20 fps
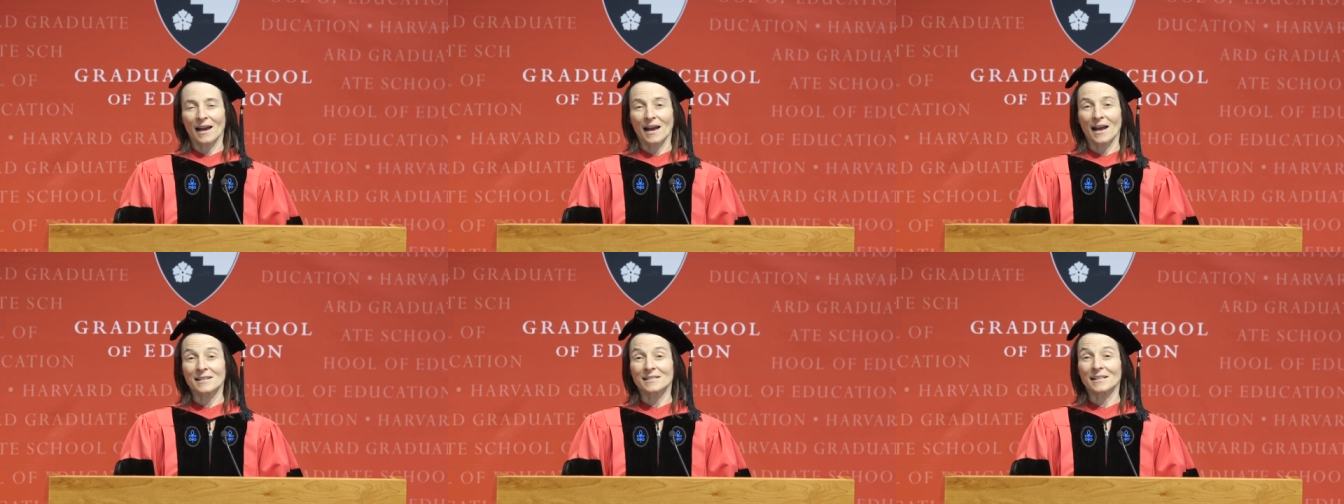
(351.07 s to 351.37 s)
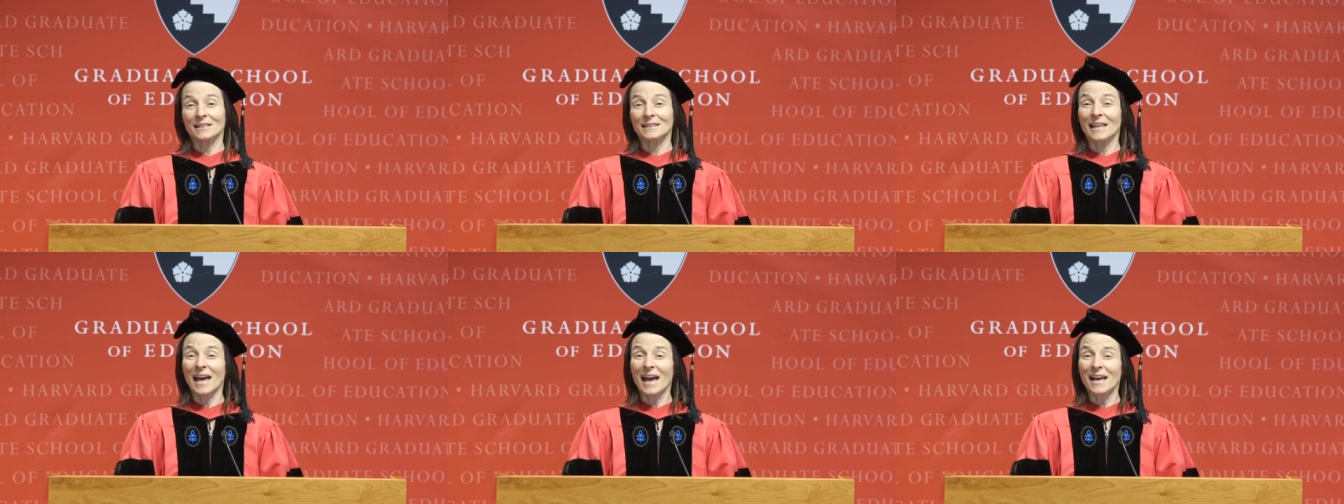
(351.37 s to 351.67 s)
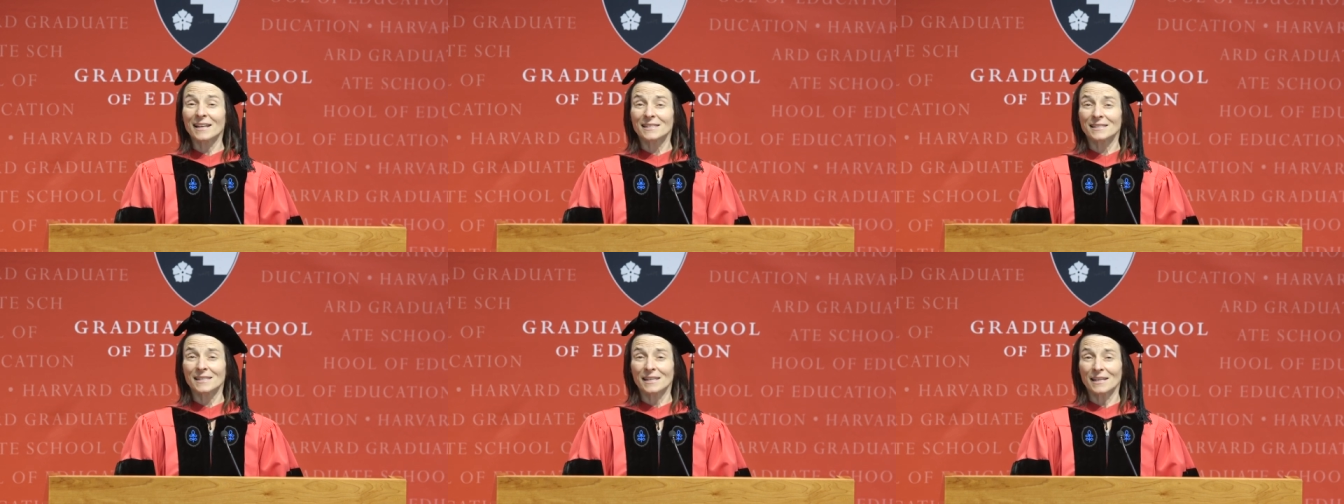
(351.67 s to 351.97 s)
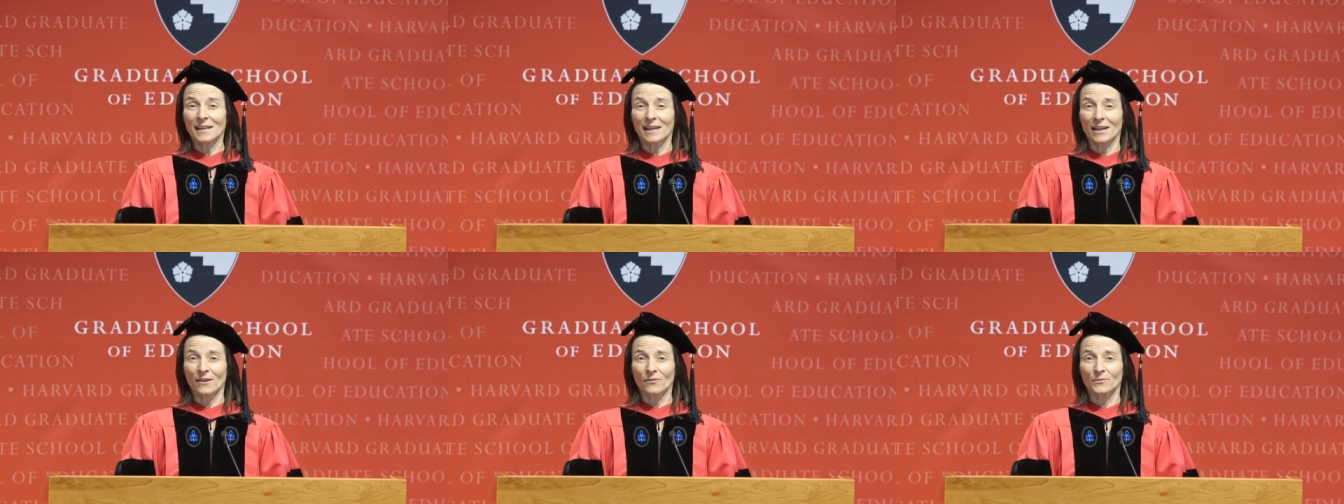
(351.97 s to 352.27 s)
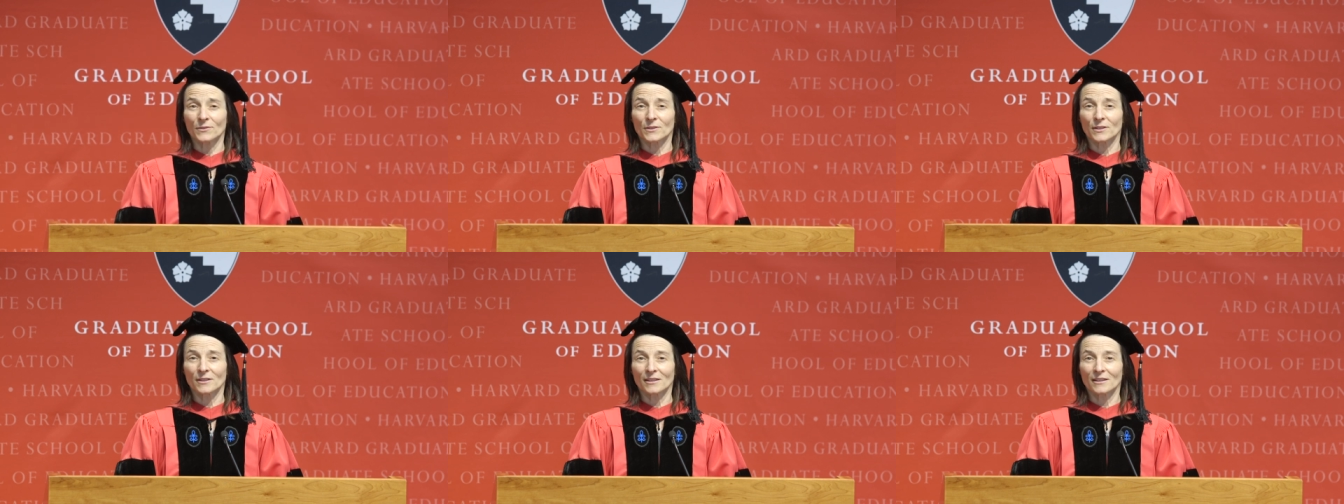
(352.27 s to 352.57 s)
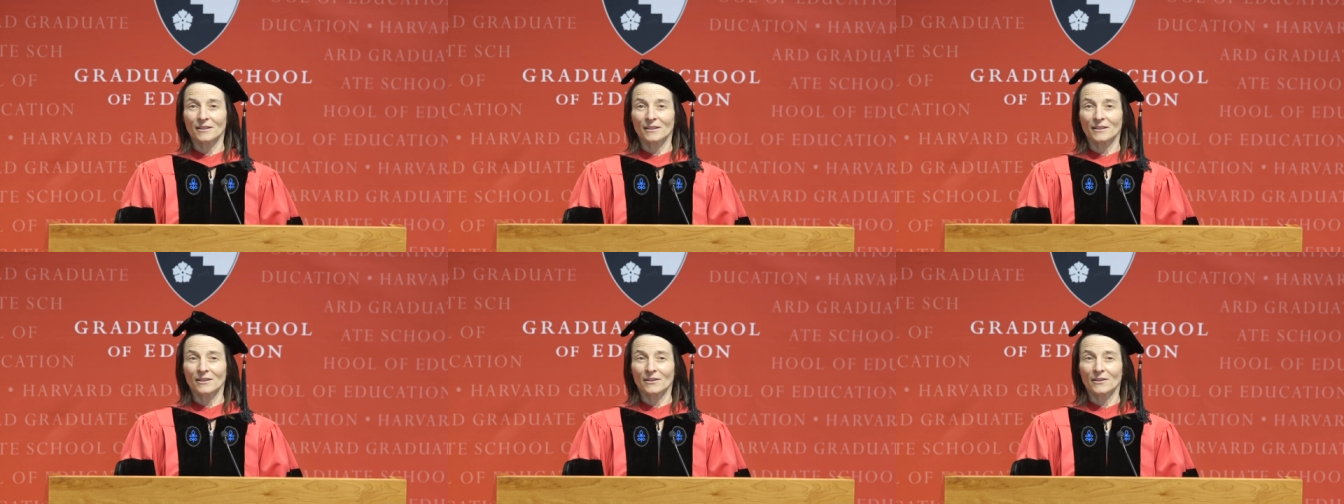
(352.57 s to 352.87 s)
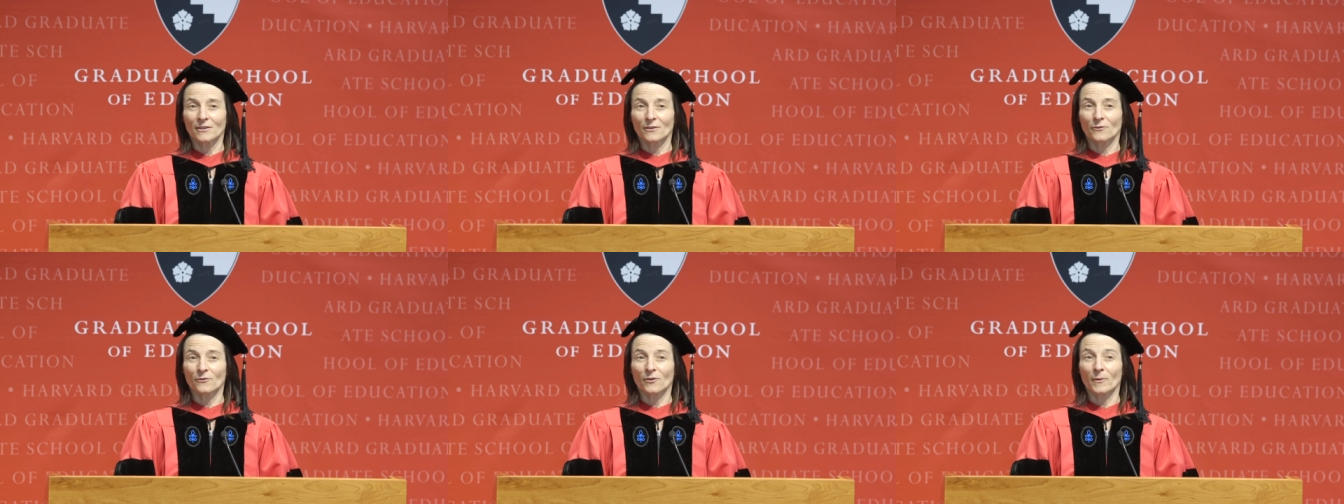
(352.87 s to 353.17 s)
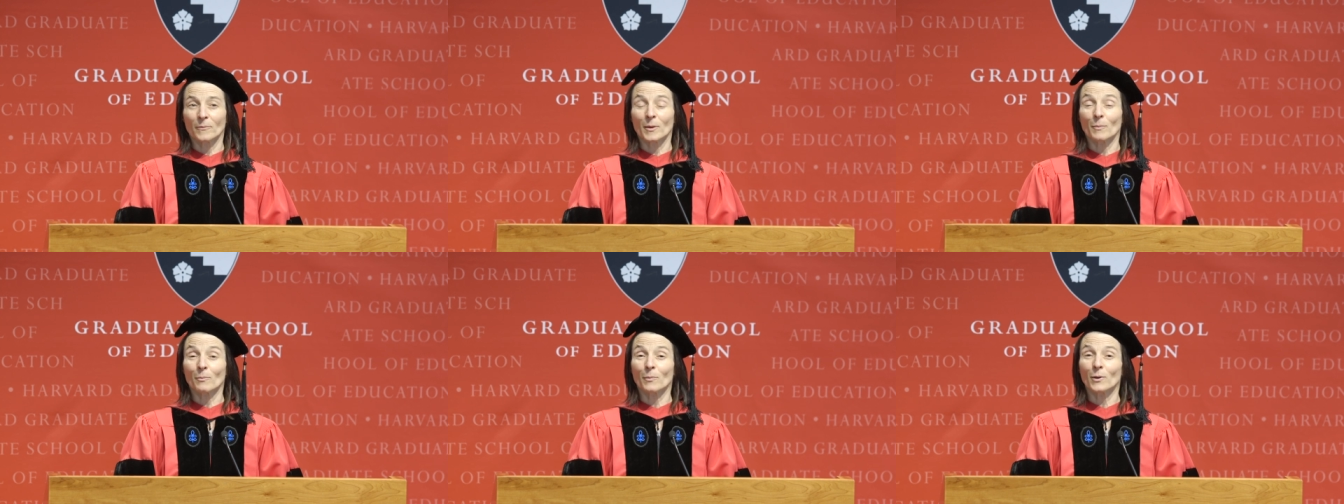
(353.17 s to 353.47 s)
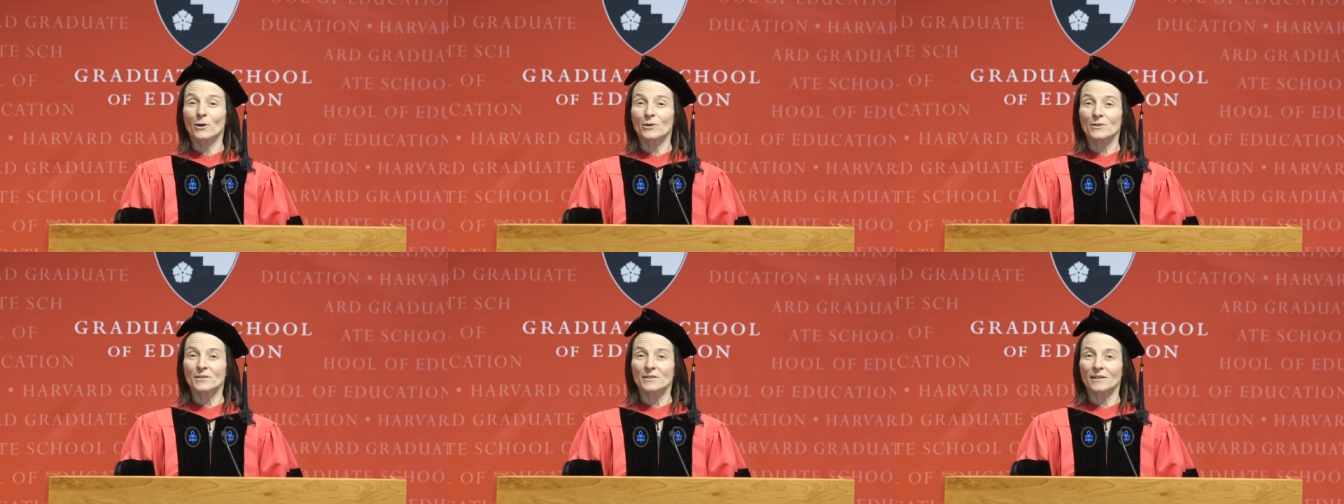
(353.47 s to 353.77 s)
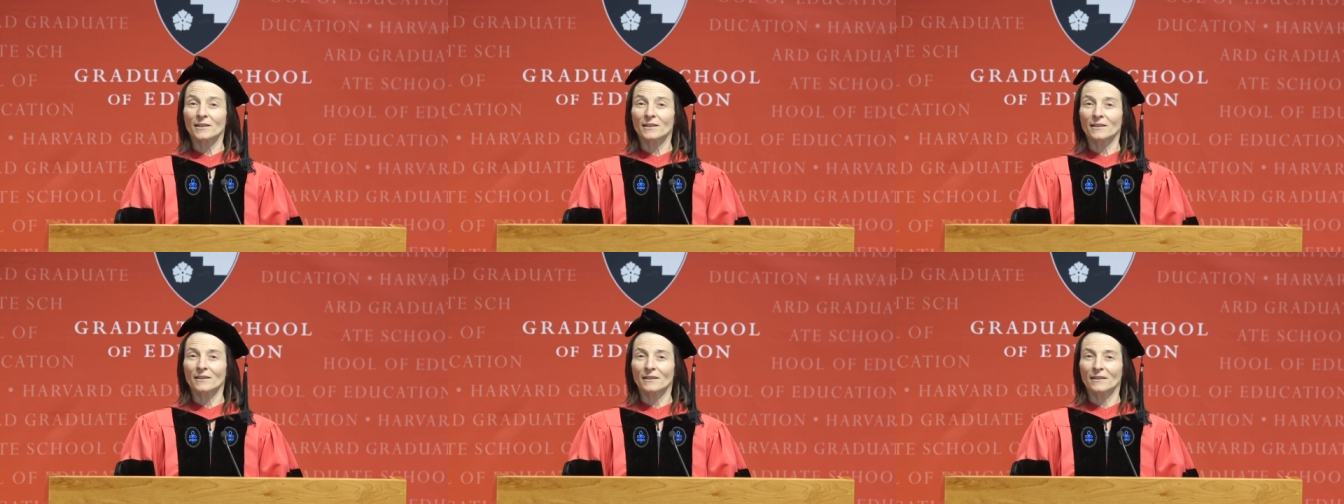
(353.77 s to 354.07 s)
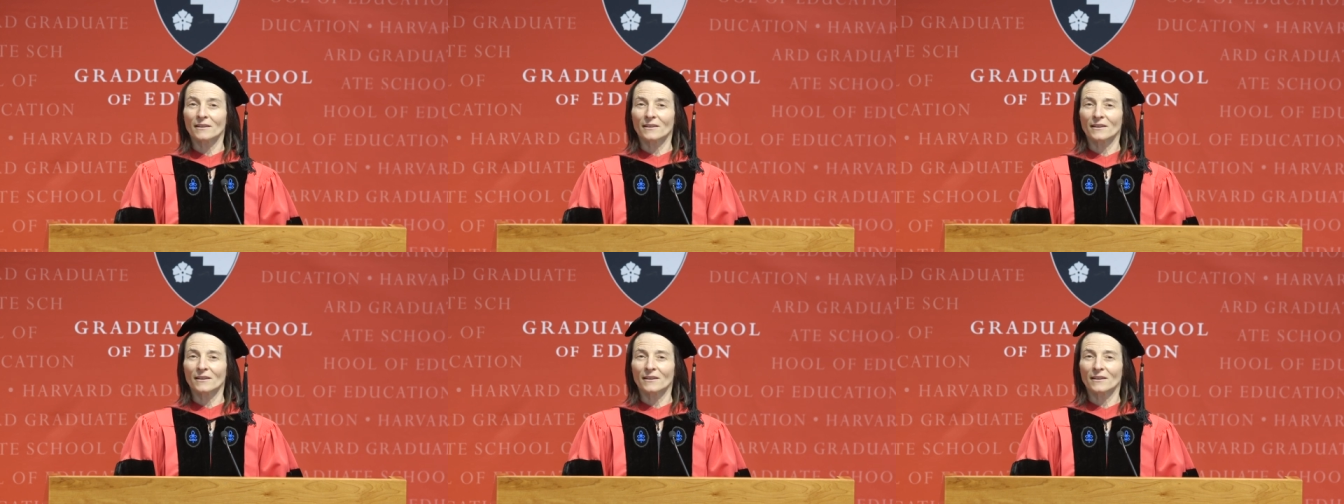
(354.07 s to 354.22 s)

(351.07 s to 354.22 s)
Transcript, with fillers: as a lasting gift from the person